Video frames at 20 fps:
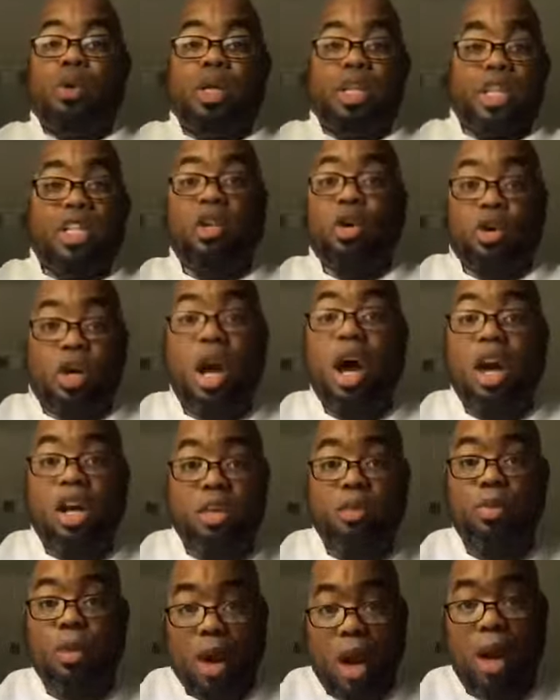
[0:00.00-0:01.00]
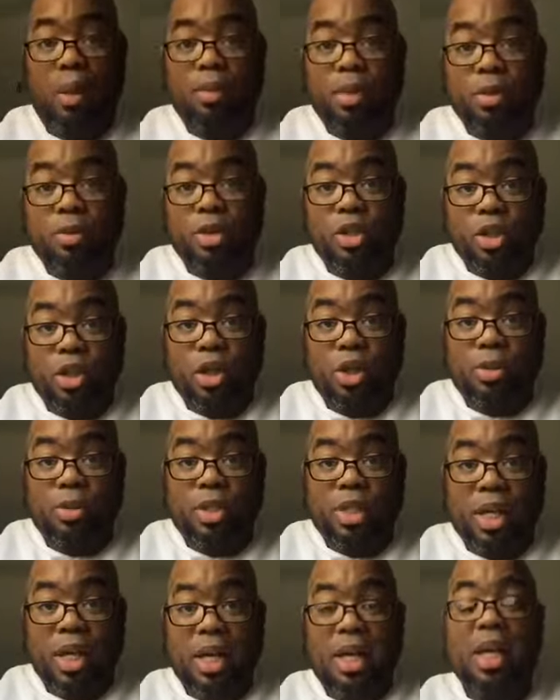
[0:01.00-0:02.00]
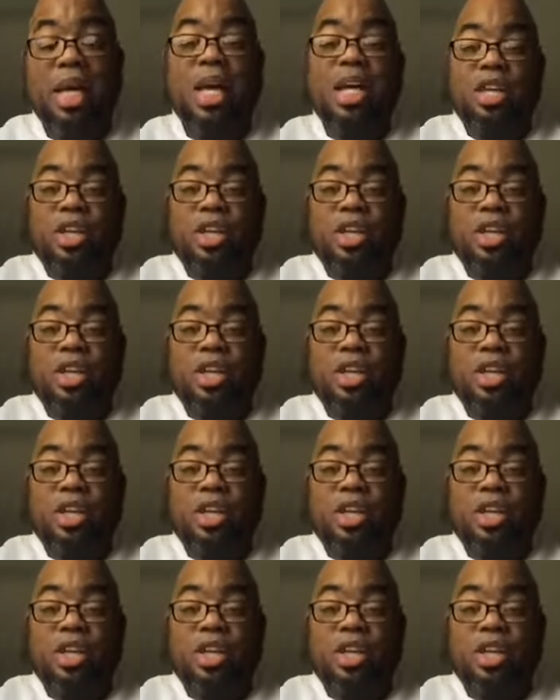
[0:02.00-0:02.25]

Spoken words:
It's going to cause problems. You know what I'm saying?